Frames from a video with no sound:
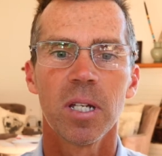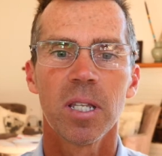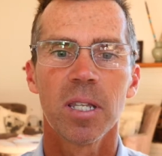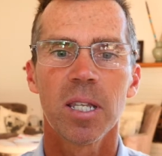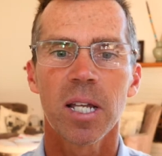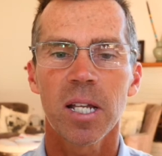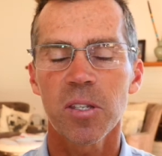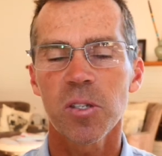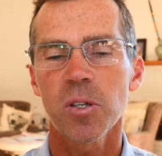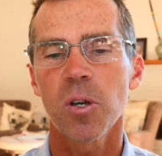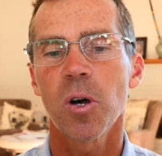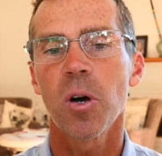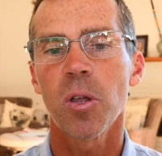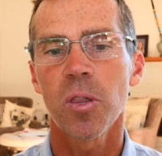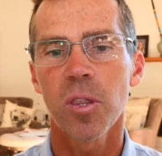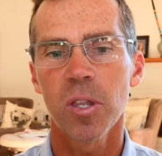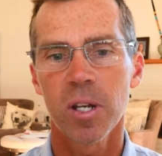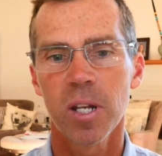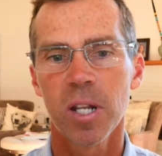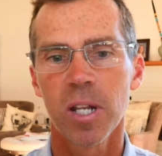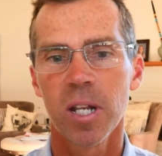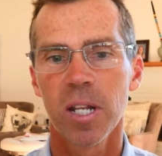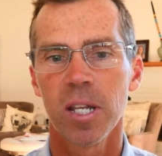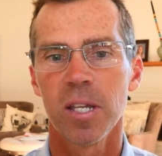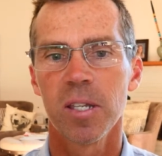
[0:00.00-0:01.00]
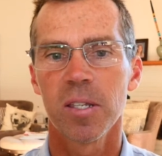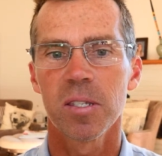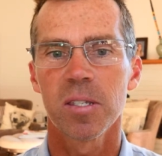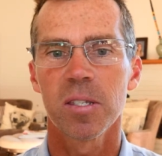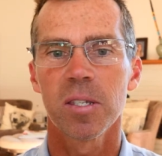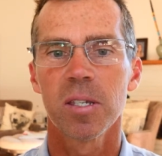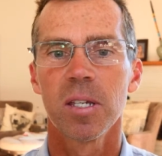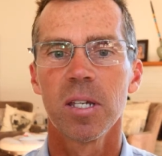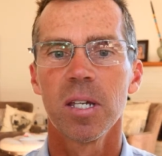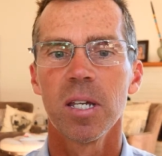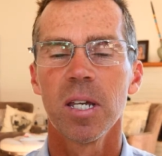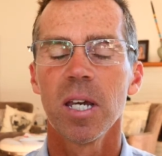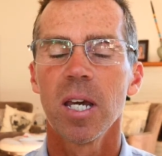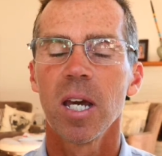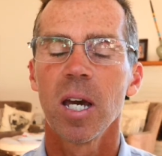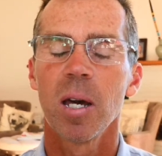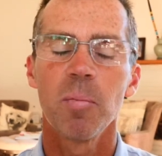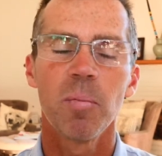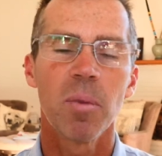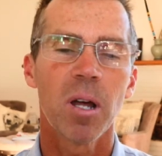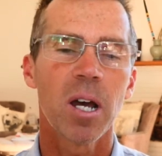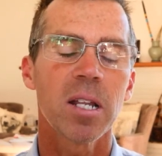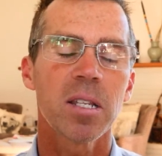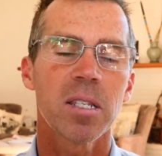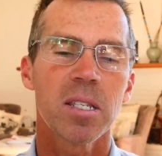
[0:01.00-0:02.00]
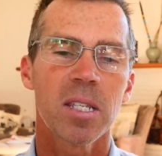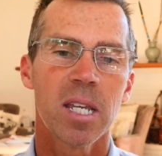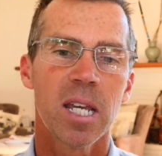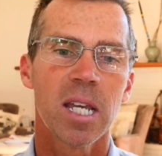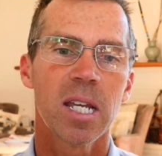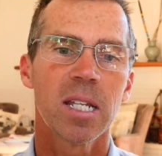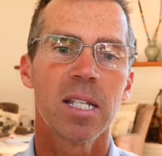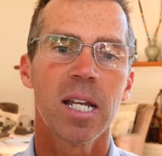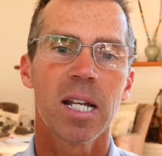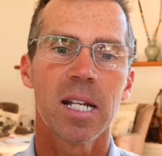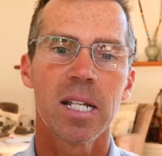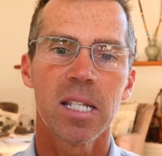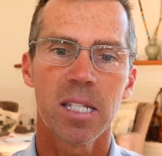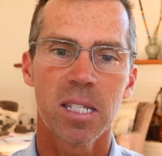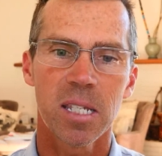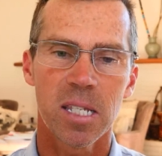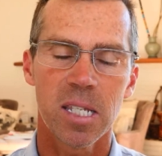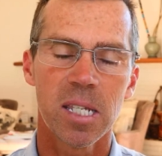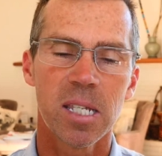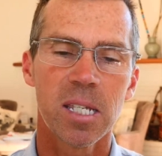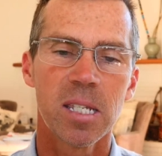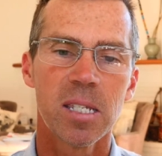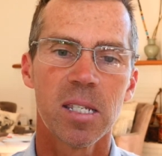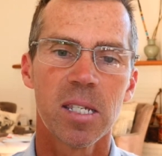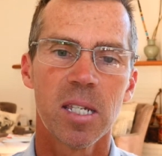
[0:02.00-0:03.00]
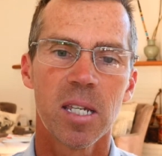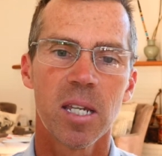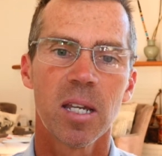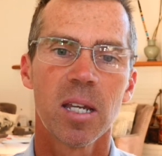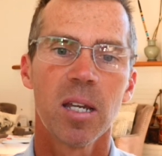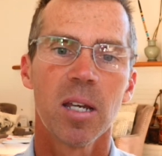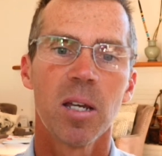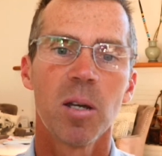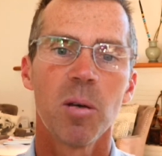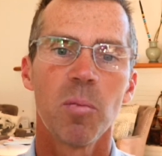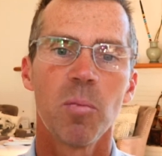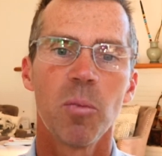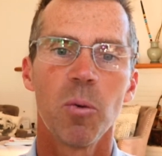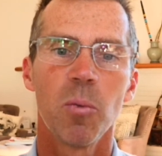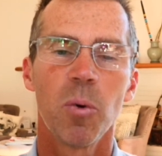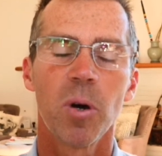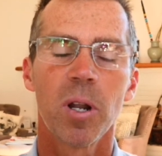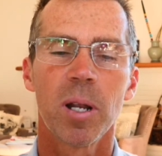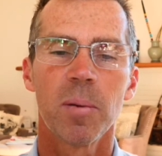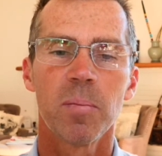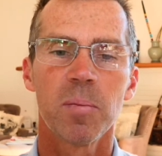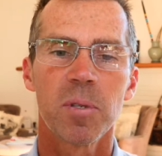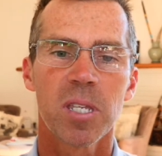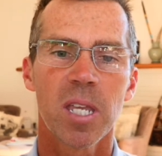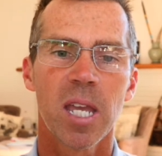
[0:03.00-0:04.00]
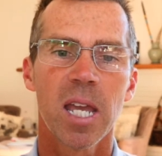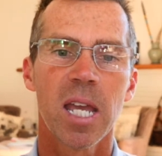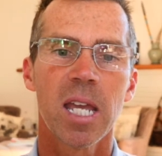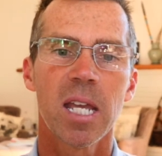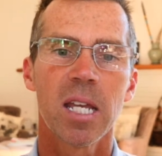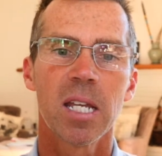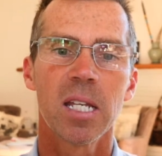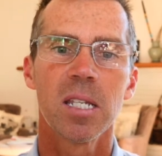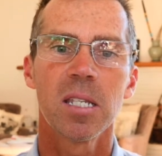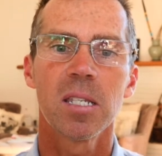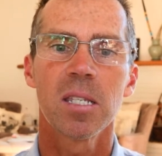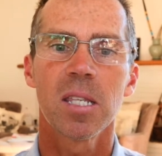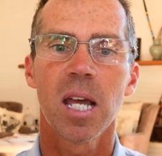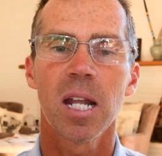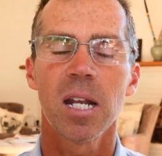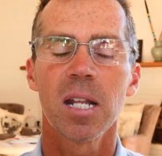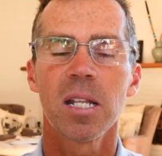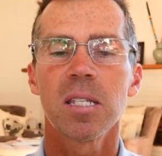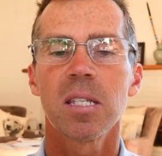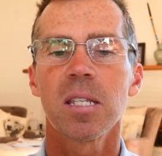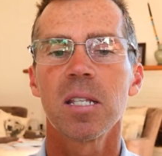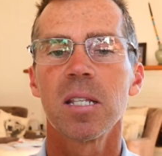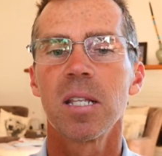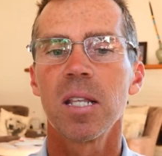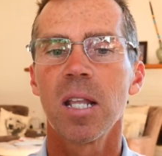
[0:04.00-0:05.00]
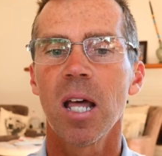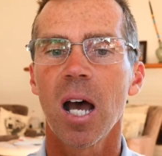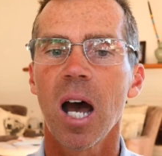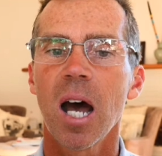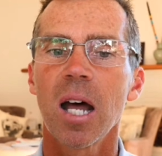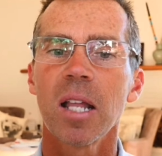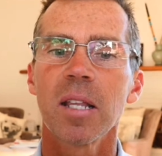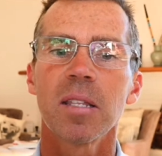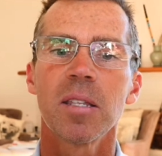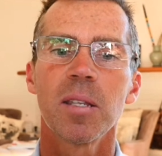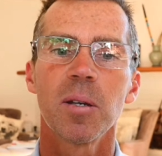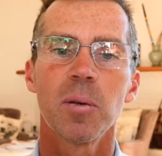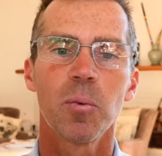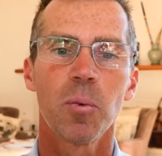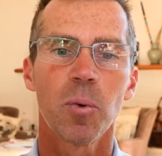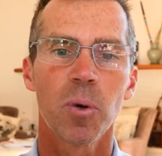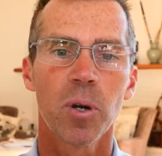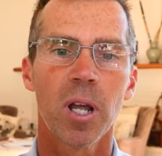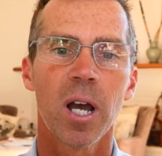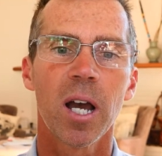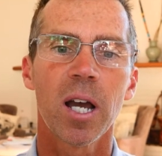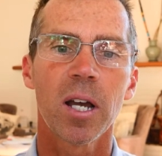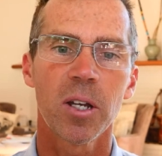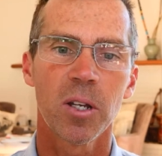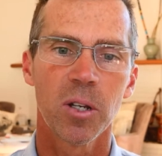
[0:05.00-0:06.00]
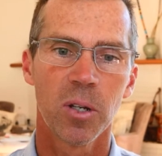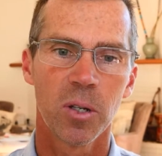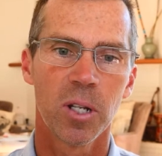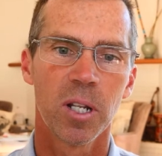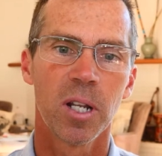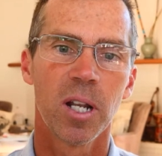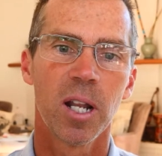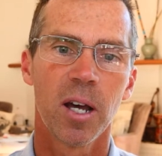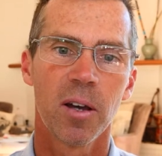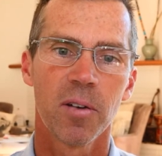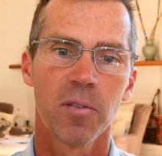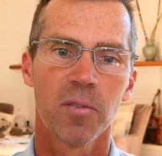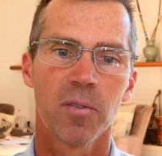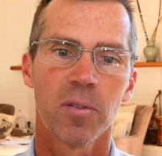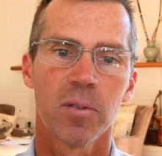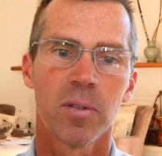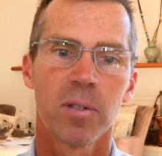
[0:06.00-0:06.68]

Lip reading: That's all that it is. I'm not saying that it's easy, but what I'm saying is that it's not that we're not good enough,